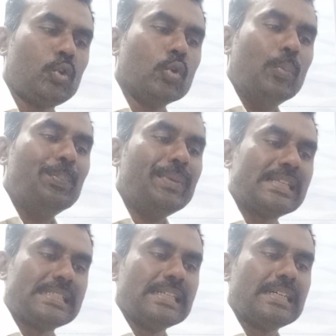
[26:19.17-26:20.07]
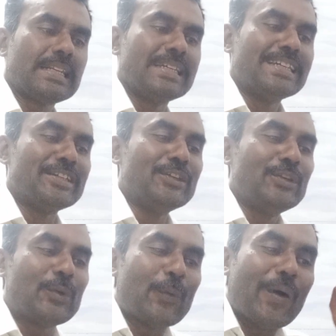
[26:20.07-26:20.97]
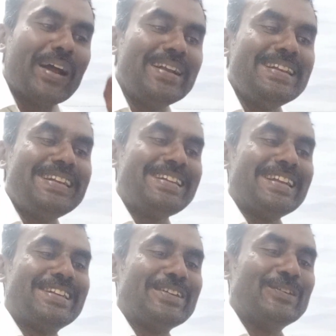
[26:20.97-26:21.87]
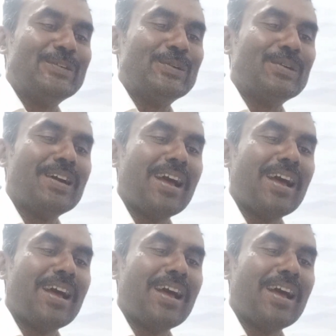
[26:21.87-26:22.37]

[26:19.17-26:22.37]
to measure in quantitative